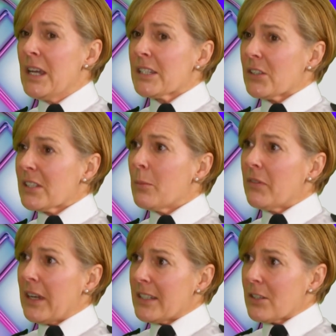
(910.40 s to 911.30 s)
So some
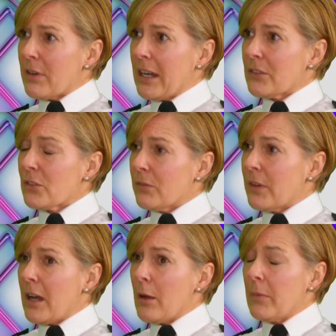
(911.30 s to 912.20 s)
of that is around sort of
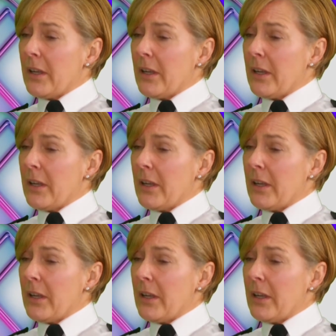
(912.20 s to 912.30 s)
um,